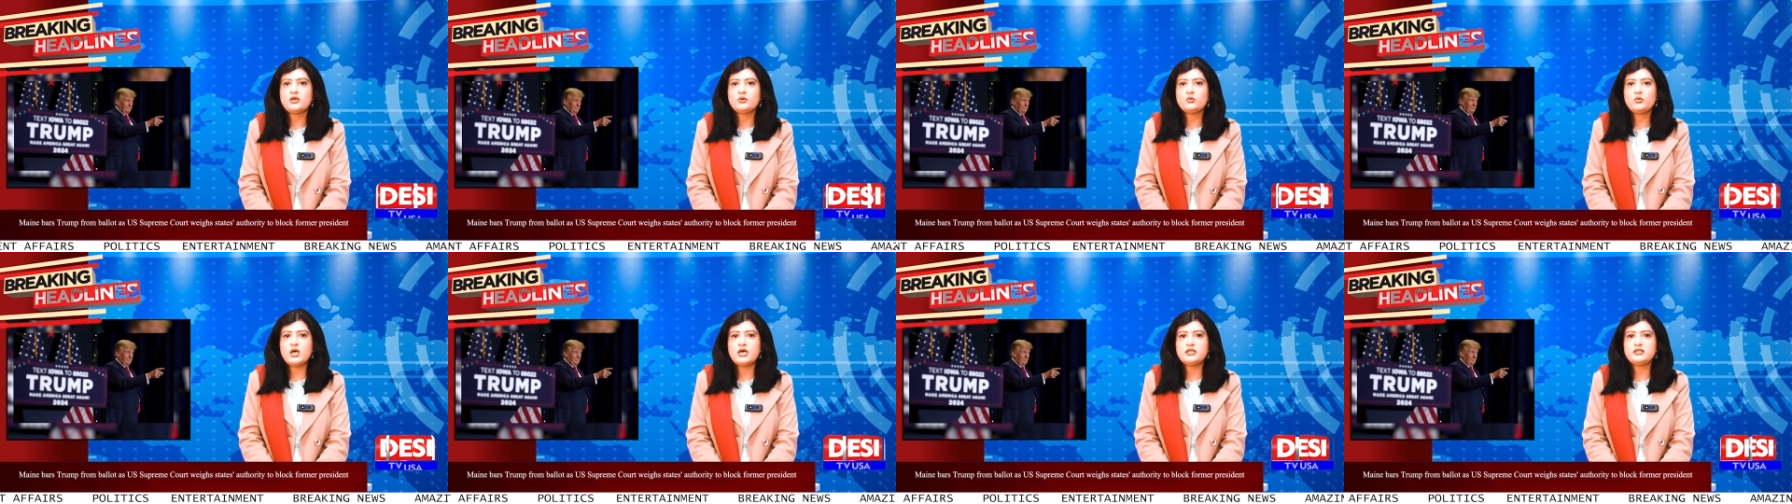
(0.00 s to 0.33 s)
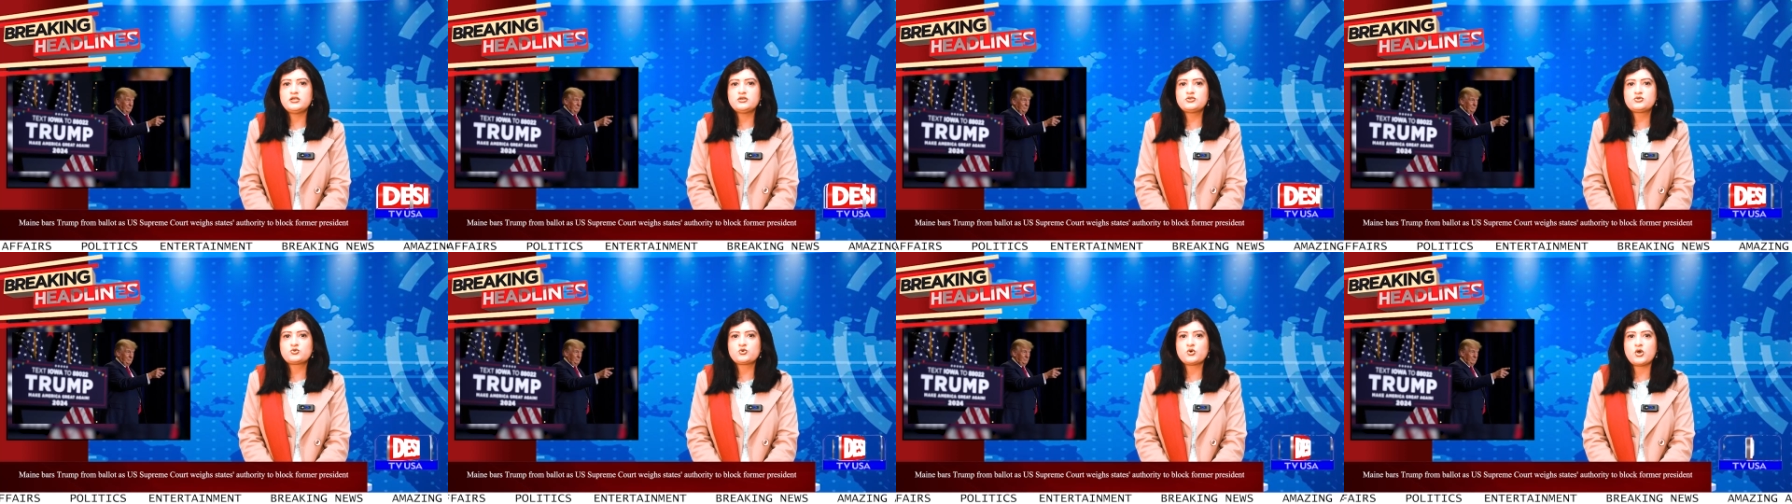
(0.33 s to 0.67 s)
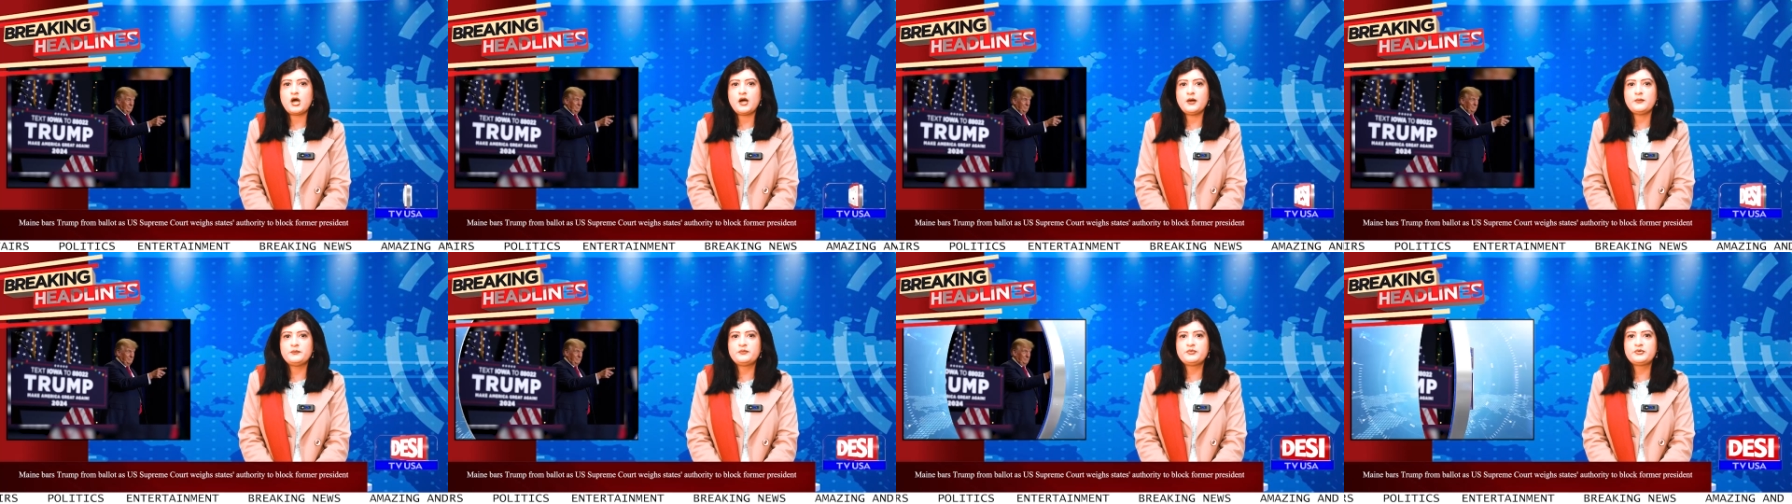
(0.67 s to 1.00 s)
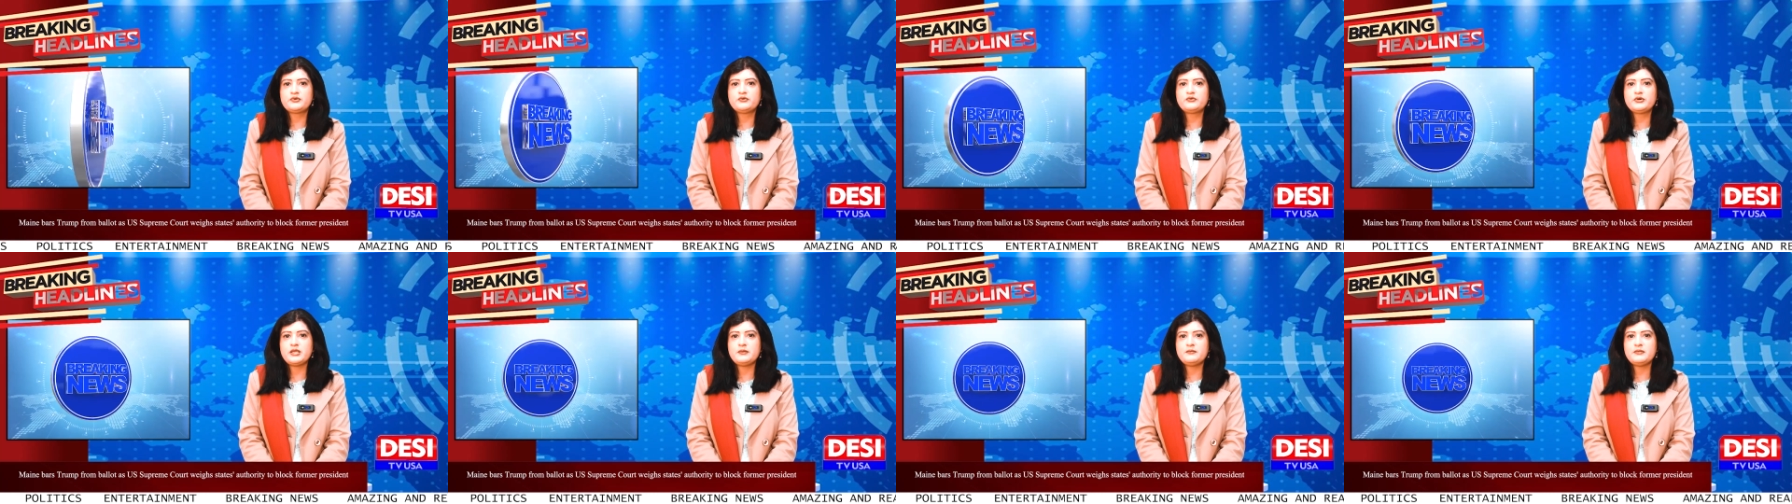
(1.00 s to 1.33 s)
whether
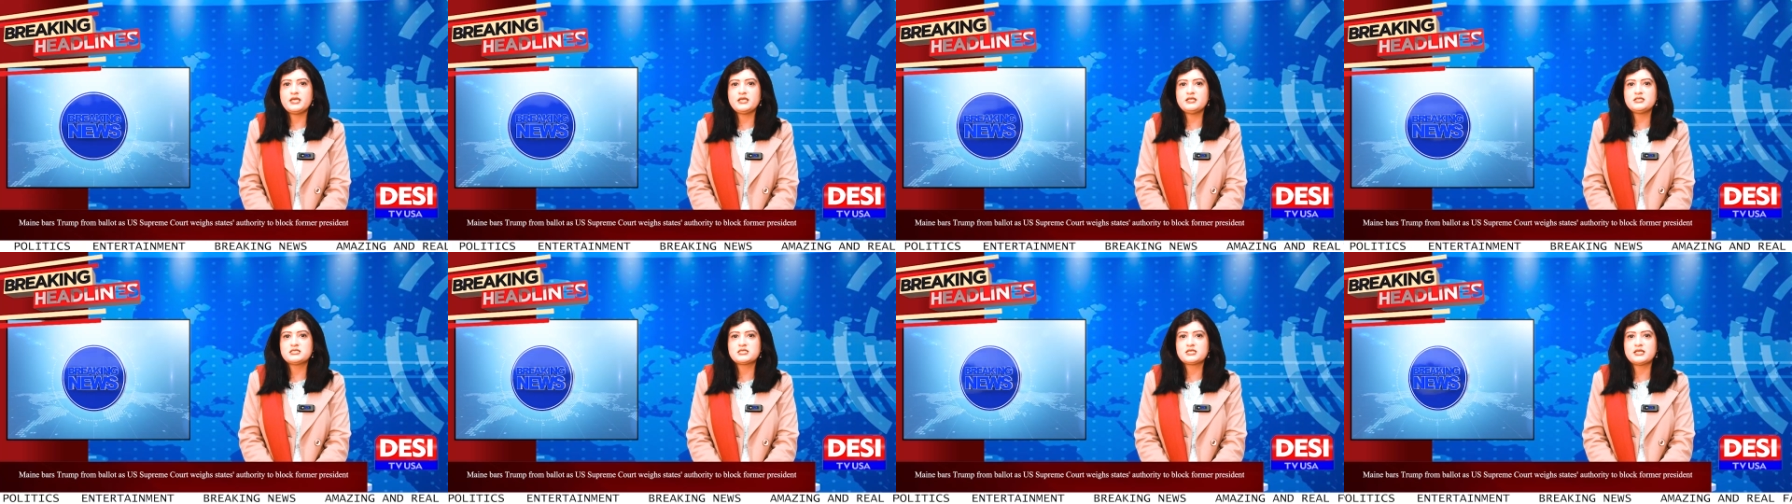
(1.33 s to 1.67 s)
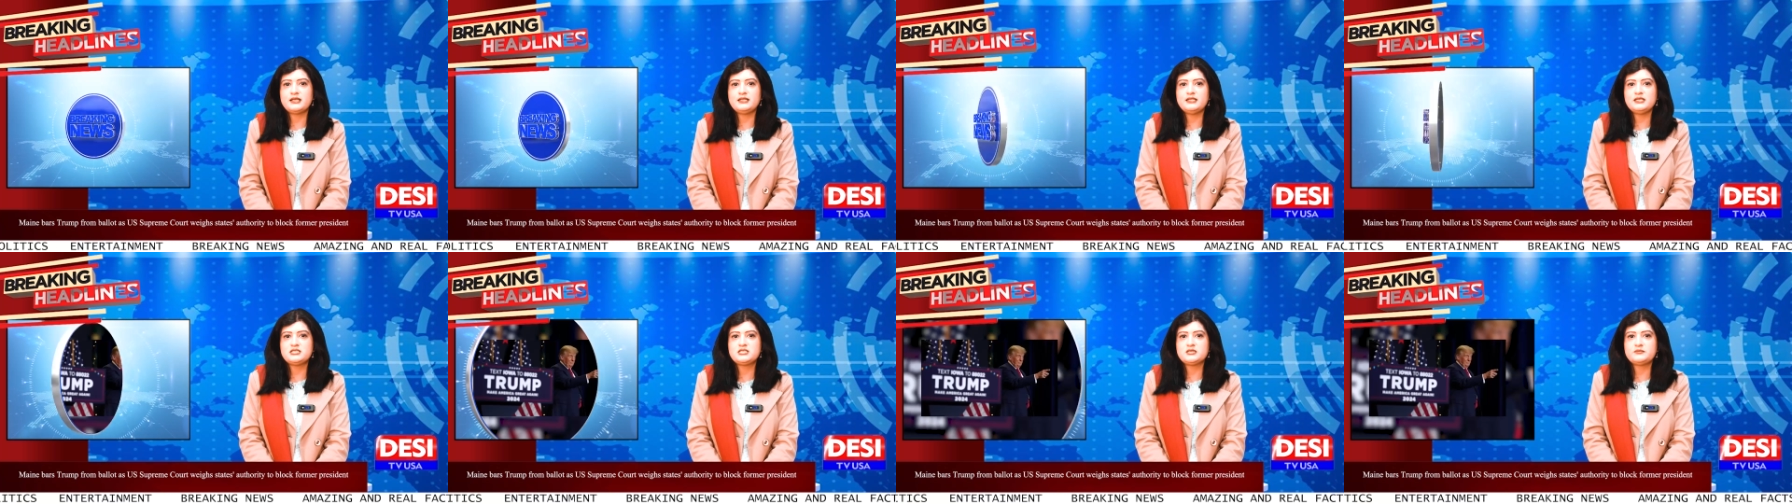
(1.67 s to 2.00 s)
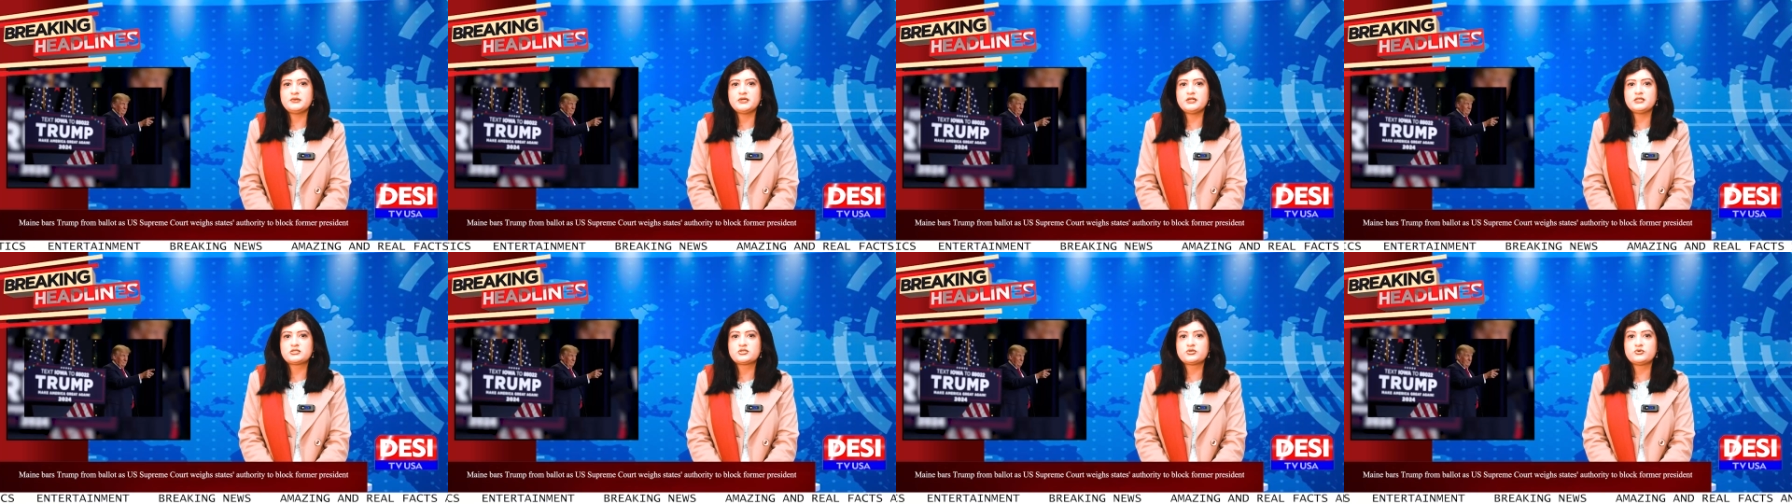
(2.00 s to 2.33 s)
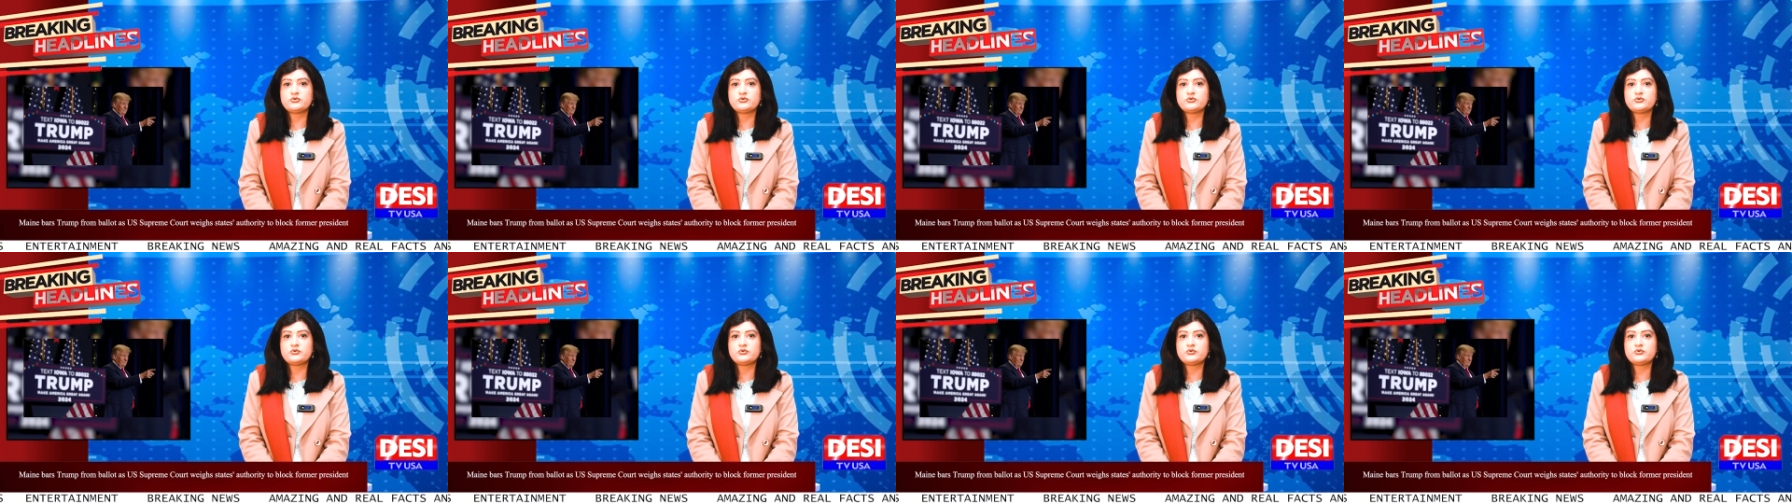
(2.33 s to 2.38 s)
Trump remains eligible